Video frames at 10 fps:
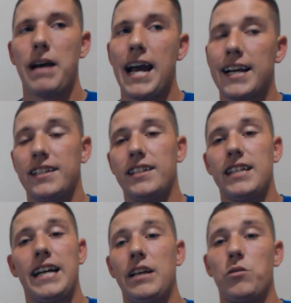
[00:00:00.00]
Back in the
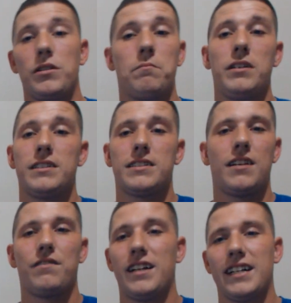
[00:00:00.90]
day, they wouldn't put
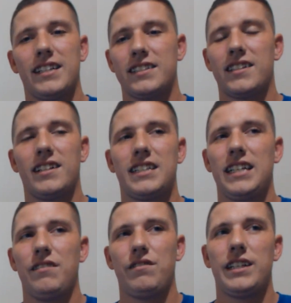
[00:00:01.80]
stuff like this on
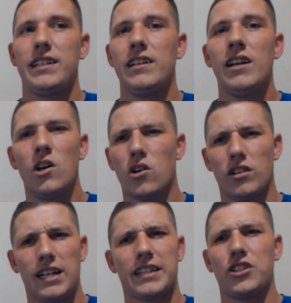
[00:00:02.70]
TV, or
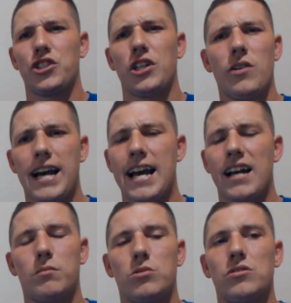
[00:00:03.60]
like the show
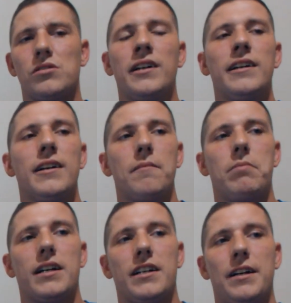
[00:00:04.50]
Hannibal.
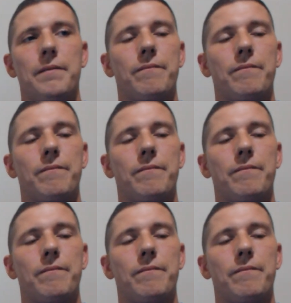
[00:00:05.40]
But